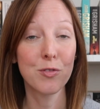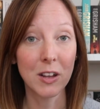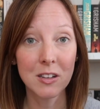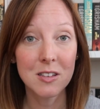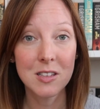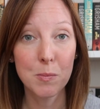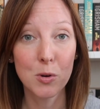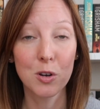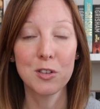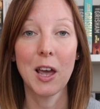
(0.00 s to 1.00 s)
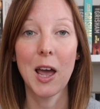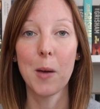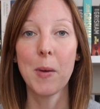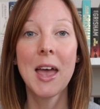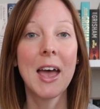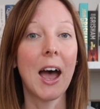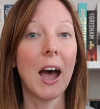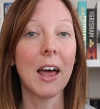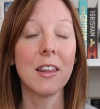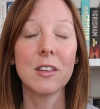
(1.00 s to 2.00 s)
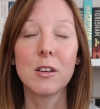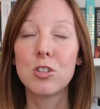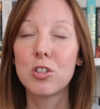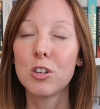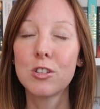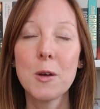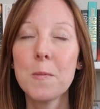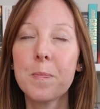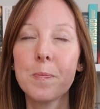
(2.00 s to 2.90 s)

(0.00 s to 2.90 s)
fantasy books, um, and there's just